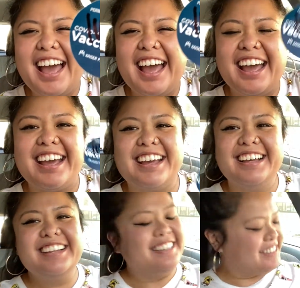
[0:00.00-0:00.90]
Yay!
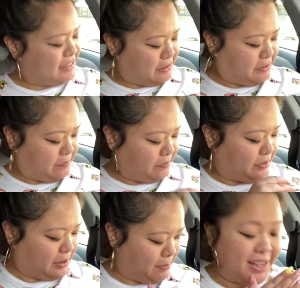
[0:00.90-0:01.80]
So
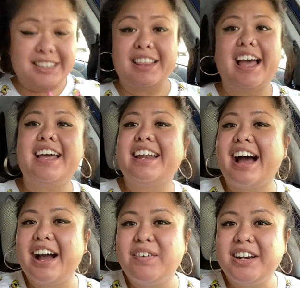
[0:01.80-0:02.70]
because of that,
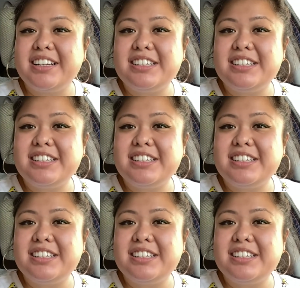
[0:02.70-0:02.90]
I wanted